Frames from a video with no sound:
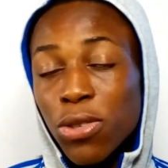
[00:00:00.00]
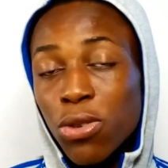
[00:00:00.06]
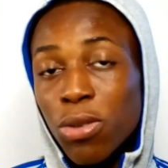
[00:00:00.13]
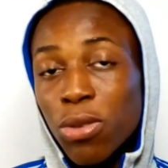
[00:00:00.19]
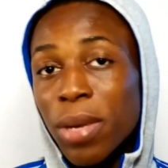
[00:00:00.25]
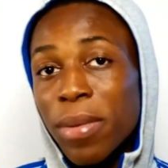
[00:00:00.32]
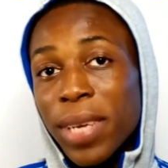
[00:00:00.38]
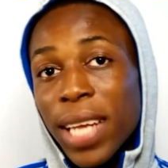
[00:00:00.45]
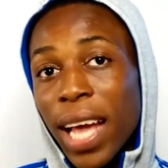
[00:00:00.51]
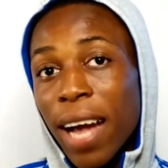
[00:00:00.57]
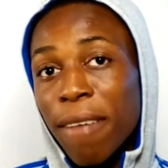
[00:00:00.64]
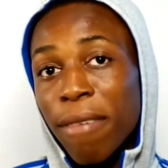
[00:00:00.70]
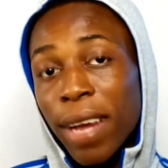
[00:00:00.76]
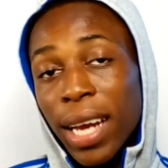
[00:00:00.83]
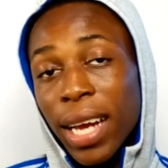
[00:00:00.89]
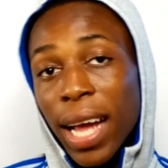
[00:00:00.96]
So maybe they
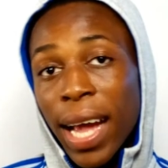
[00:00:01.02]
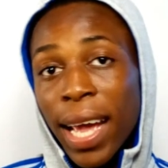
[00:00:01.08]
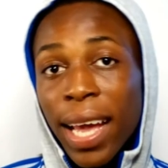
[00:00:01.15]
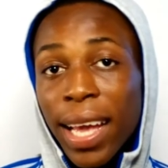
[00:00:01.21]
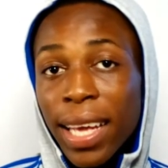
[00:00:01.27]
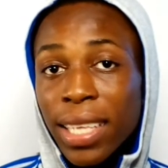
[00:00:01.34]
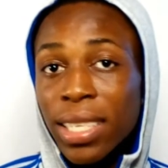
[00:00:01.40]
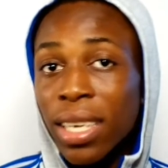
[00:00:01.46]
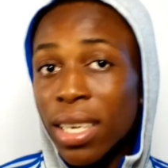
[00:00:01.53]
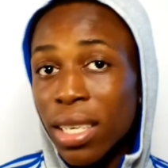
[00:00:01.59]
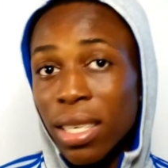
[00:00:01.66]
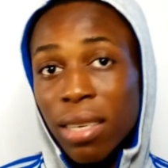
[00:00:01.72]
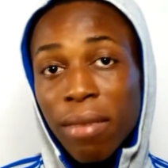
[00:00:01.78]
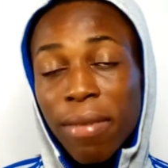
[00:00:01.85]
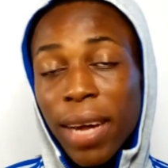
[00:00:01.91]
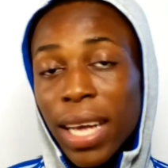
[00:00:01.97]
have an higher end
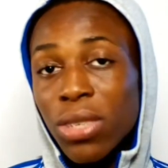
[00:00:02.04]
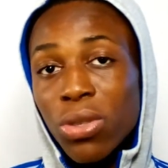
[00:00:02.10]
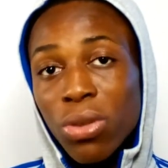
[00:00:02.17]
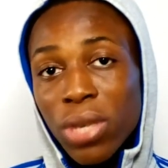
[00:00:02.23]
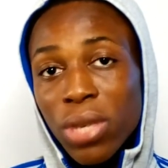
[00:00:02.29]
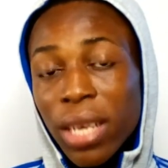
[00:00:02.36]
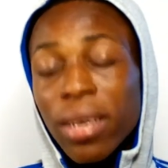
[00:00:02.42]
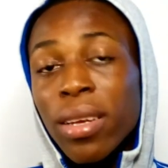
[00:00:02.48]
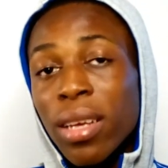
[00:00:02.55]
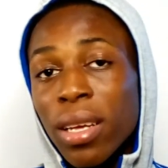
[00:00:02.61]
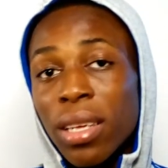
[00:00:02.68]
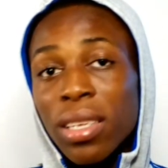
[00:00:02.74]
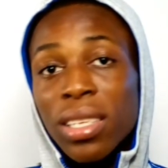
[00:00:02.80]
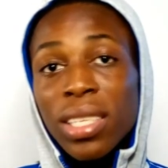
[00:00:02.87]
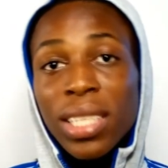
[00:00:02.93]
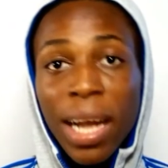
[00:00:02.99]
device, so yeah,
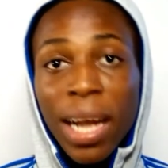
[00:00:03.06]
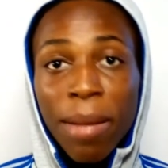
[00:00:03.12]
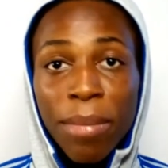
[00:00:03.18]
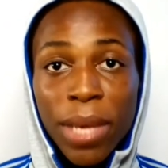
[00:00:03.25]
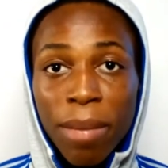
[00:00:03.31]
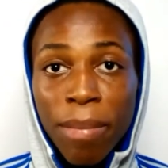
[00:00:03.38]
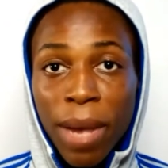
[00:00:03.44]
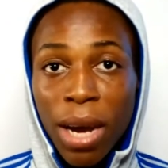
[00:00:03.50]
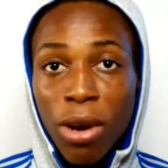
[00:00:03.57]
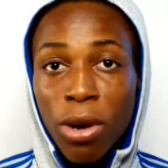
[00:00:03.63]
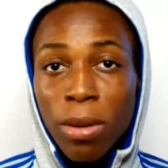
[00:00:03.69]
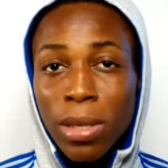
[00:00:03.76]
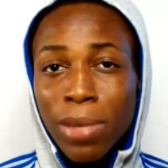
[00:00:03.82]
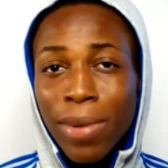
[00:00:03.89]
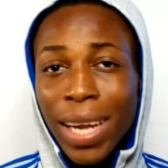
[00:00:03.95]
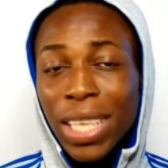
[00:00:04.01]
this can be a
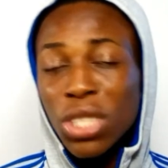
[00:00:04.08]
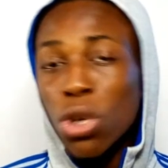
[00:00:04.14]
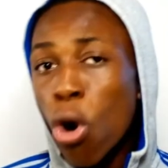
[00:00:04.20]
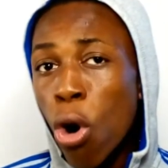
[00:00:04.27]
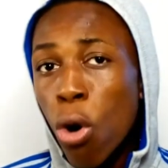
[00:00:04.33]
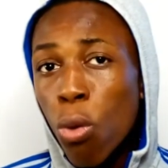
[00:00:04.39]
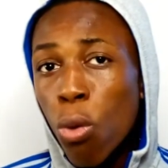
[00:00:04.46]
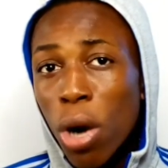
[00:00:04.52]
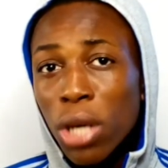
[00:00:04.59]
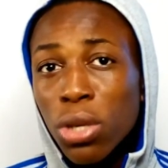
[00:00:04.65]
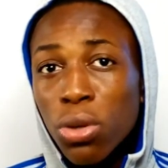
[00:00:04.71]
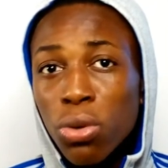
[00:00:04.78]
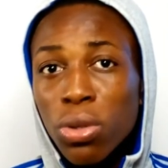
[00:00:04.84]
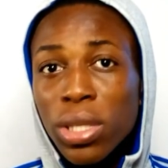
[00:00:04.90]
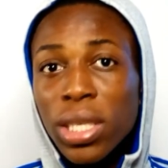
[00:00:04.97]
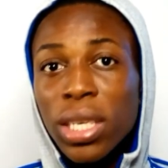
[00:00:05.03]
backup device. Or what do
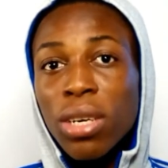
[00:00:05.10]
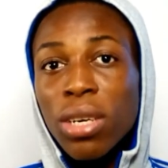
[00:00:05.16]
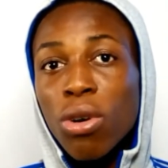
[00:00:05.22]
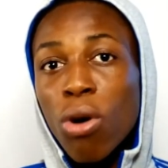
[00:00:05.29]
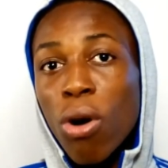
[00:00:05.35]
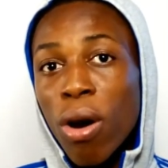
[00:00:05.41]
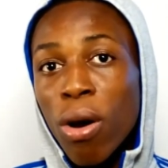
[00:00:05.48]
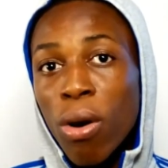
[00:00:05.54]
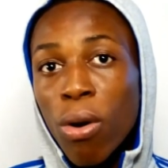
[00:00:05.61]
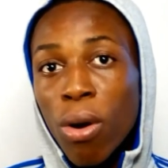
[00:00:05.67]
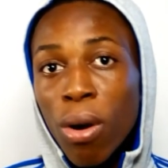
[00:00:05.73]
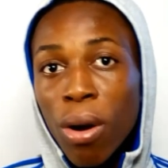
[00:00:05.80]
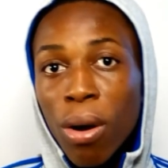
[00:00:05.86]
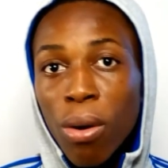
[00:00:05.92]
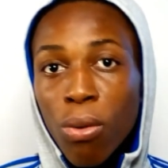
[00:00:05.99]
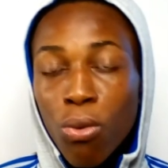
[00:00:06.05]
you think?
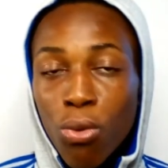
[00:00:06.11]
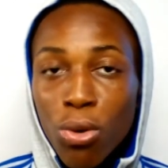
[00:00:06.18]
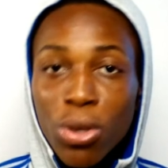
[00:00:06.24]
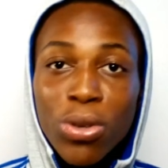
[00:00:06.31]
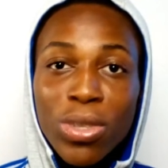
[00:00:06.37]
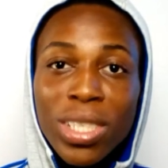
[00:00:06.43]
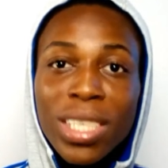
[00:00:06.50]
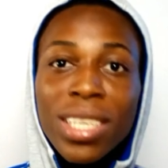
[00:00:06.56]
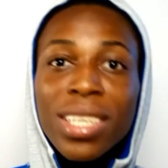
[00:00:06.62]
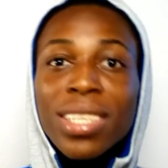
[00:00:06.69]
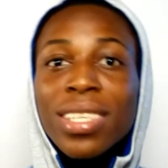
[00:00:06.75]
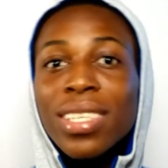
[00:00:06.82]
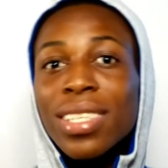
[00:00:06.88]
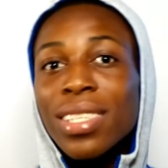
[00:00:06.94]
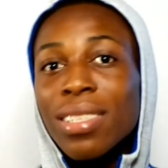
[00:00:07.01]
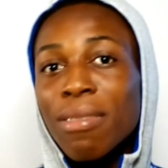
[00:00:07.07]
Who do you think
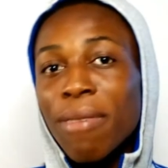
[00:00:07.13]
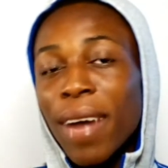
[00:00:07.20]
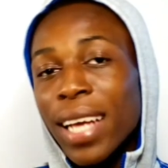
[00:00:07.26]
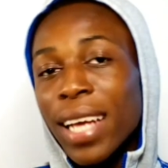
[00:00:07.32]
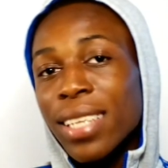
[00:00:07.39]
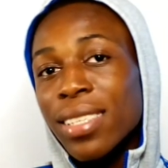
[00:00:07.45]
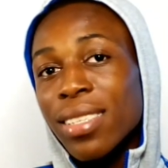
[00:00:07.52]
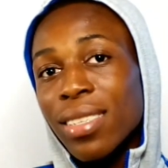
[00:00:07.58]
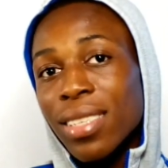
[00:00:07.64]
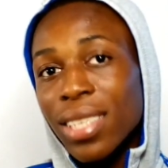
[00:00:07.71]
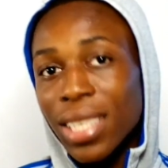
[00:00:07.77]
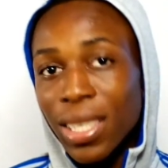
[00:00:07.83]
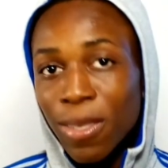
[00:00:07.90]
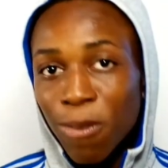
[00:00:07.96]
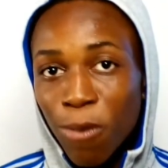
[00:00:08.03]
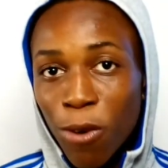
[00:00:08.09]
this device
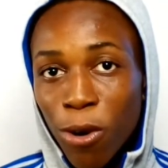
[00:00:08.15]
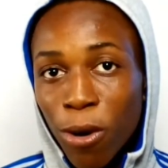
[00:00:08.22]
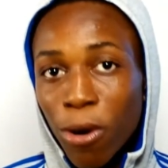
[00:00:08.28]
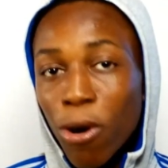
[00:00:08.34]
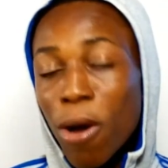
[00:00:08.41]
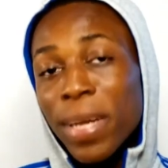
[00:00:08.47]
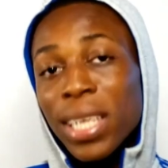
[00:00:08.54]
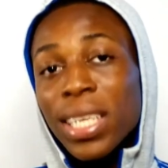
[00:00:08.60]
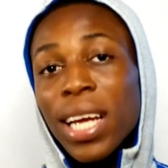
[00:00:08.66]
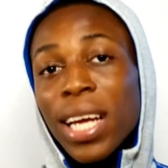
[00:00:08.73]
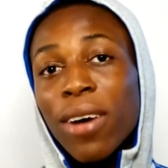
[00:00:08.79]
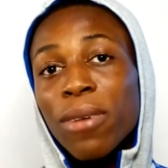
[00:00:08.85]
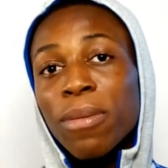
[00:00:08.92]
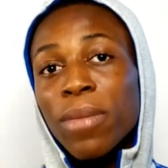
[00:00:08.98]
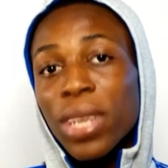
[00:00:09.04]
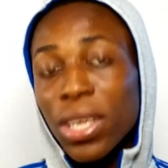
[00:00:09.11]
is for? Comment
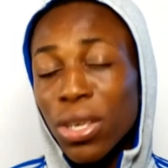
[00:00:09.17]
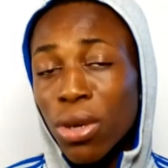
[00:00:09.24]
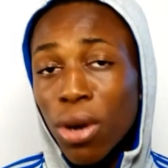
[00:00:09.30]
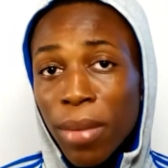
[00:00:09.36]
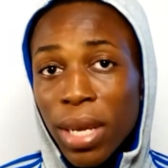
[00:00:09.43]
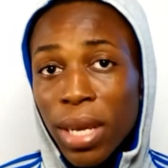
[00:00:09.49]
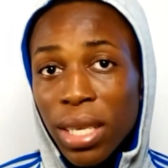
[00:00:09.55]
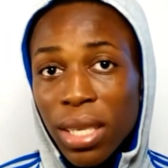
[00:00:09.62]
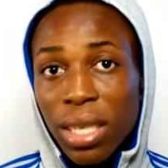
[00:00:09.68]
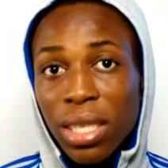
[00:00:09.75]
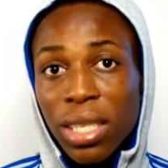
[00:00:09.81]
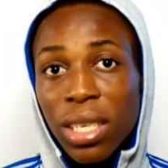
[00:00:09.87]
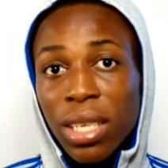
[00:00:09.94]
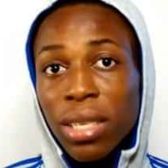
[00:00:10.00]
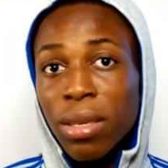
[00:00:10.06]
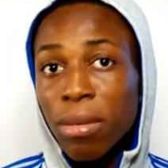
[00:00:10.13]
down in the comment
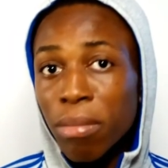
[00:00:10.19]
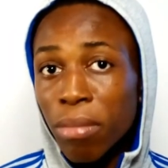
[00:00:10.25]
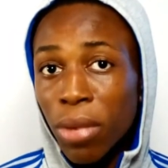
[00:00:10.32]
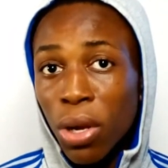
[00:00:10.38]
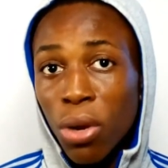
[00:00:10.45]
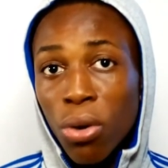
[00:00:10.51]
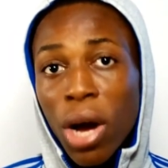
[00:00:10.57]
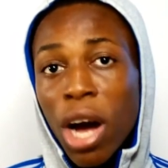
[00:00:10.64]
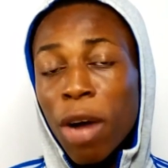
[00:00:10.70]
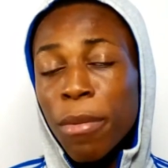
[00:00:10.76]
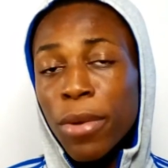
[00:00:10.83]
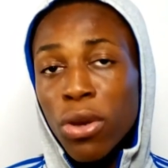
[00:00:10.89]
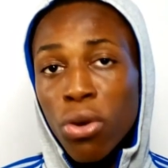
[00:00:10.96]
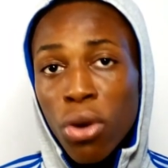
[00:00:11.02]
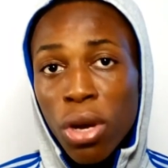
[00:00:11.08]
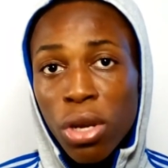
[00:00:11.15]
section below. I'll
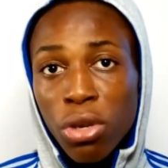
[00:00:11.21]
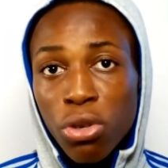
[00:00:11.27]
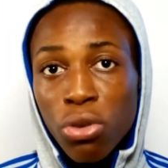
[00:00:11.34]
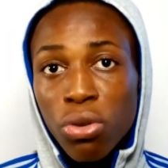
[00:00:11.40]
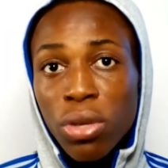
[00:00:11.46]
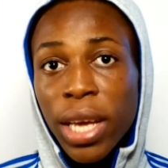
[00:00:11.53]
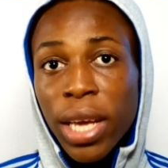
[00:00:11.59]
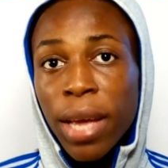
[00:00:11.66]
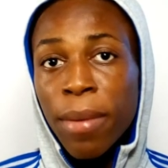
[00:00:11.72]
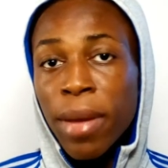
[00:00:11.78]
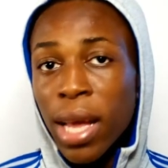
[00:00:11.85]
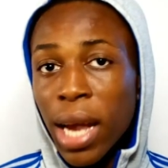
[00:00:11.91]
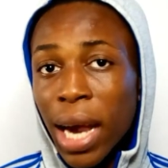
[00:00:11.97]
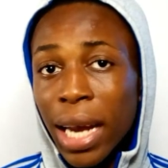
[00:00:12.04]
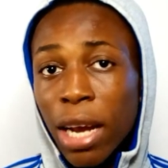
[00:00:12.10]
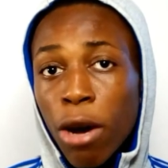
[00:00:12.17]
be going through them
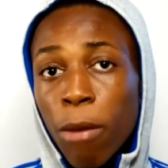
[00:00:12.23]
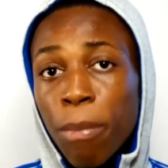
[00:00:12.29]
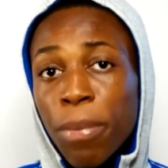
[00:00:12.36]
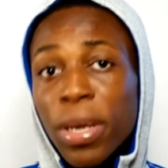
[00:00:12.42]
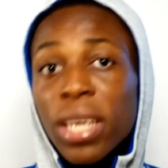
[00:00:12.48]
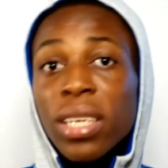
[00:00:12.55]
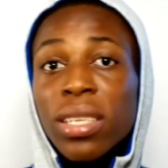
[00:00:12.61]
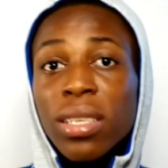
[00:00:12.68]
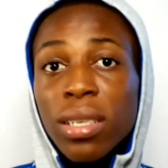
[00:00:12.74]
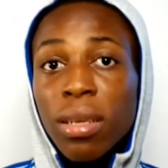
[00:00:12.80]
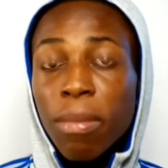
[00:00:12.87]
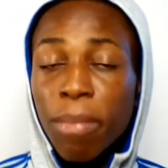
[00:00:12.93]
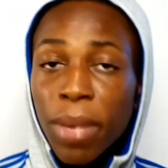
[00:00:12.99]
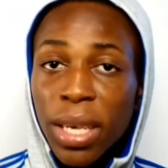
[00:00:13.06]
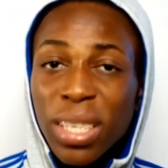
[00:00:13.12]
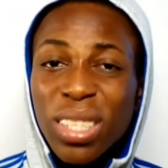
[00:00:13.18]
and I'll pin the
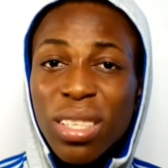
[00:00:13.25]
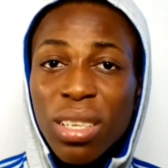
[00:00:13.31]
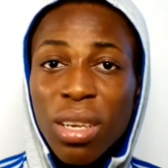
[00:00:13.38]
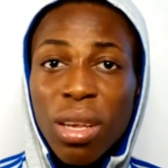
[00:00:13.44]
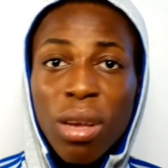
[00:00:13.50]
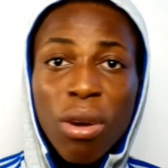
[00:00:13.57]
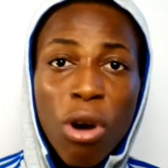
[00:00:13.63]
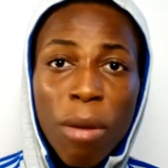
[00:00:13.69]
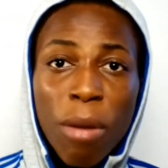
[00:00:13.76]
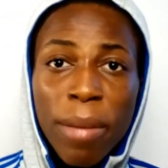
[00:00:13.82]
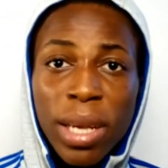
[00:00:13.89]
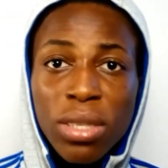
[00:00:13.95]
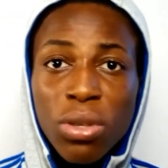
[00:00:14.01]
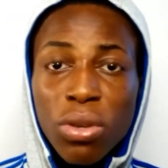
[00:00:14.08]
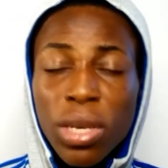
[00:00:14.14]
best comments.